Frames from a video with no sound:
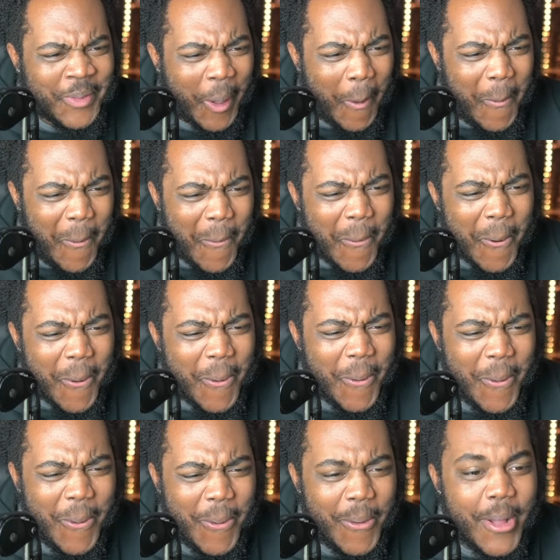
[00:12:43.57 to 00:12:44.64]

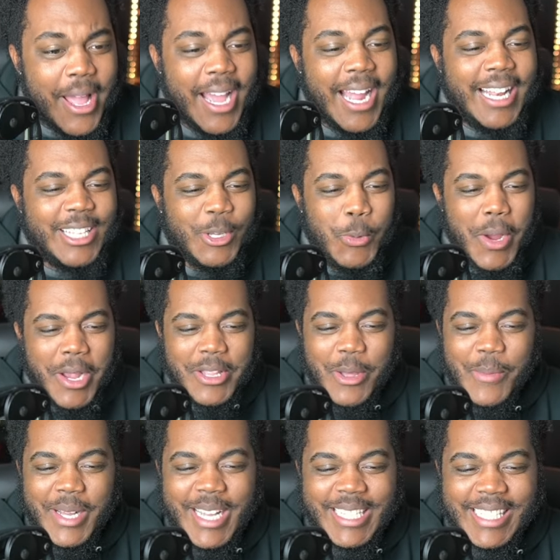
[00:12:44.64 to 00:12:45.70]
Oh, and it's weird though
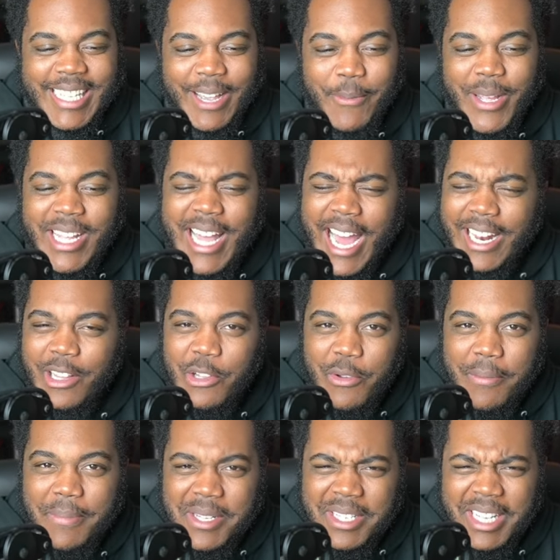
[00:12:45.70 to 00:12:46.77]
because it's like we got a new
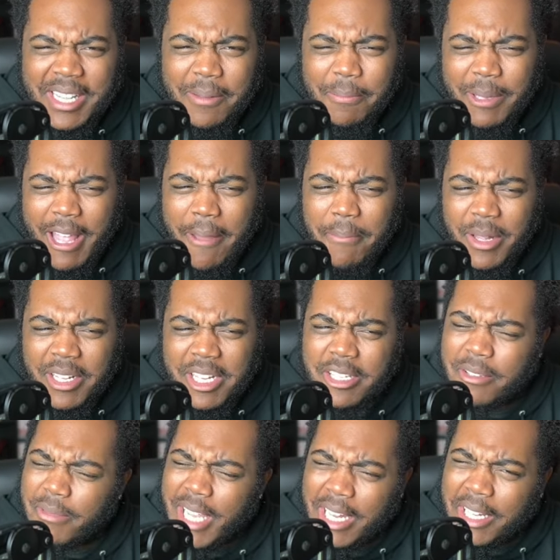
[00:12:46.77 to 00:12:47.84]
ability, but that ability's
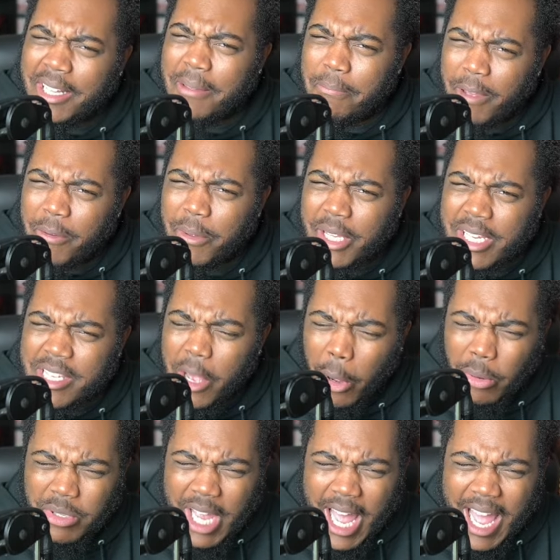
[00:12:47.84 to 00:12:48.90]
technically been with us the
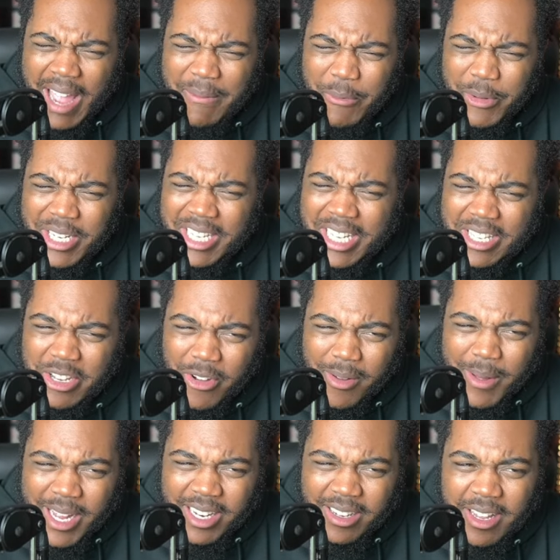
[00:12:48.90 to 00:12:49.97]
whole time. We just didn't know
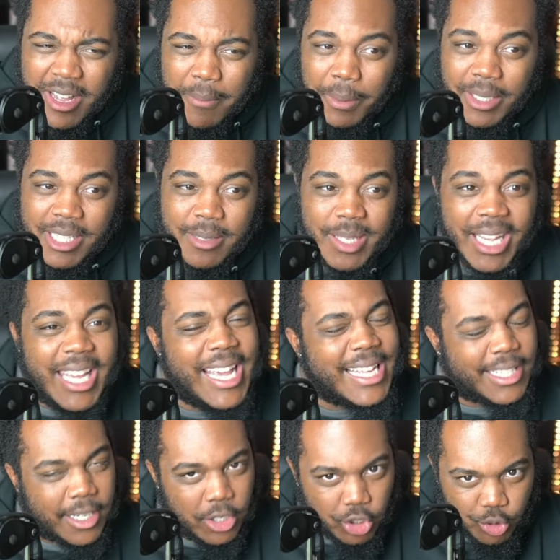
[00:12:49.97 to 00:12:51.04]
about it. But it seems like he has a
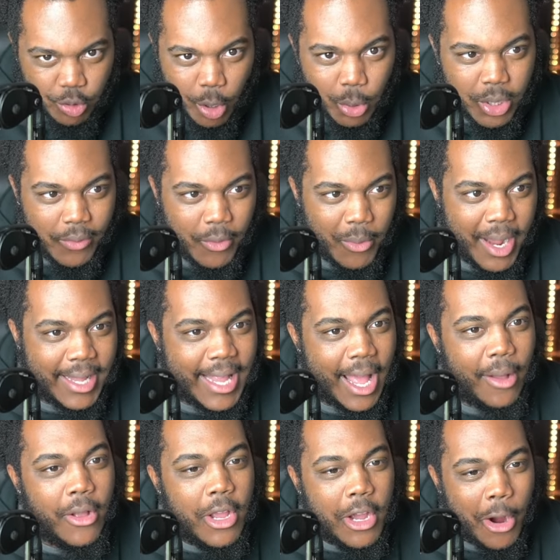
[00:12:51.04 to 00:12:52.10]
control over right now.
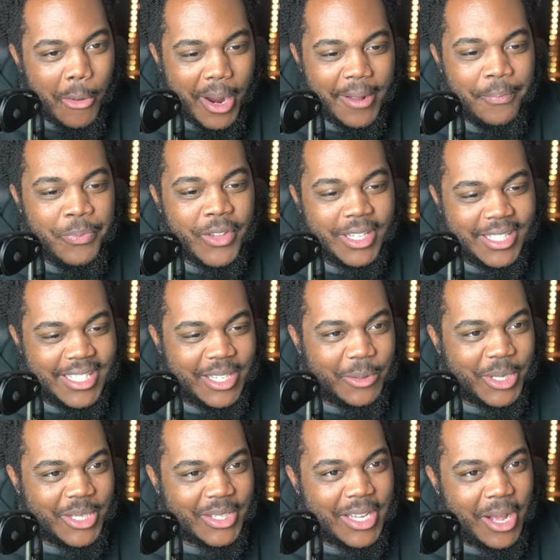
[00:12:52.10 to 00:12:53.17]
All right, let's see where
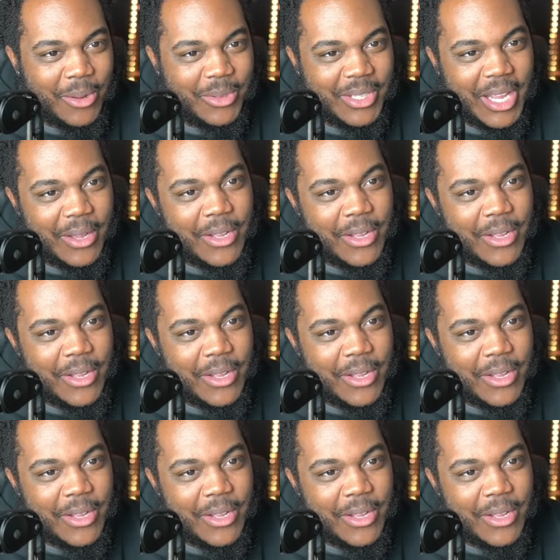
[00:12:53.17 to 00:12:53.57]
this goes though.